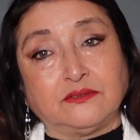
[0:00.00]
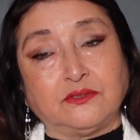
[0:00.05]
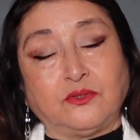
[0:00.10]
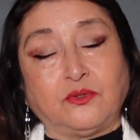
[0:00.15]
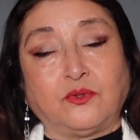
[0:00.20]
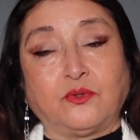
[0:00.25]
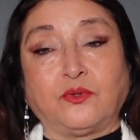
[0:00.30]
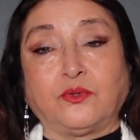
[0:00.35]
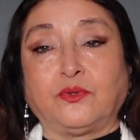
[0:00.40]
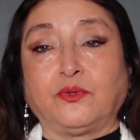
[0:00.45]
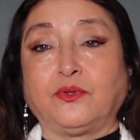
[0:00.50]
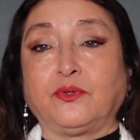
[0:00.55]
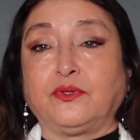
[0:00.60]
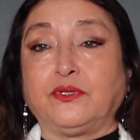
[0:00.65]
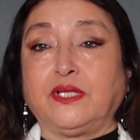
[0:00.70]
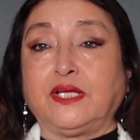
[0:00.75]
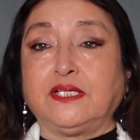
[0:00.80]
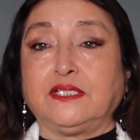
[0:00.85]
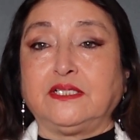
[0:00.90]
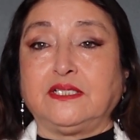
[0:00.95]
or
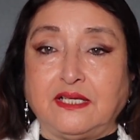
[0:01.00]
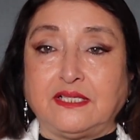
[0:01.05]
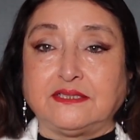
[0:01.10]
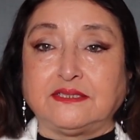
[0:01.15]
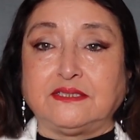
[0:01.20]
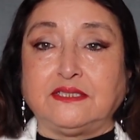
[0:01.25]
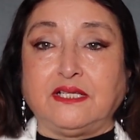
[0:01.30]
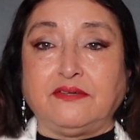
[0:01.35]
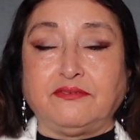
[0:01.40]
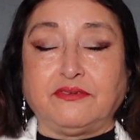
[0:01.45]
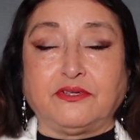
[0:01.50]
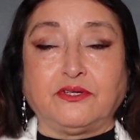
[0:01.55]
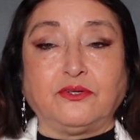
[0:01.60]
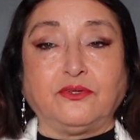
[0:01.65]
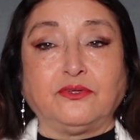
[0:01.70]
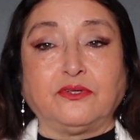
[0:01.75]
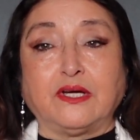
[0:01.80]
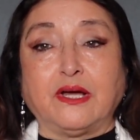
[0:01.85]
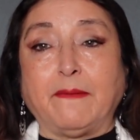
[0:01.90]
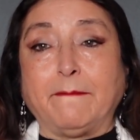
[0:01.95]
that's never
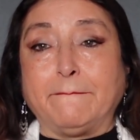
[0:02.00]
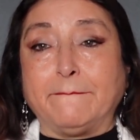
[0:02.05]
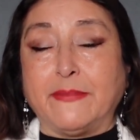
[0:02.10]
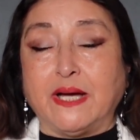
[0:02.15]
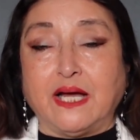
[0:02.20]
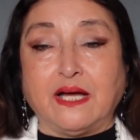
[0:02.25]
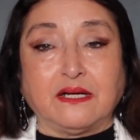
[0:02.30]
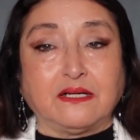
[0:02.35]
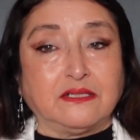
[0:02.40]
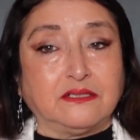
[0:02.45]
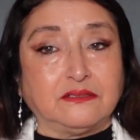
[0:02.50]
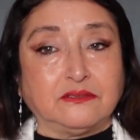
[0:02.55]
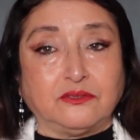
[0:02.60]
gonna come back,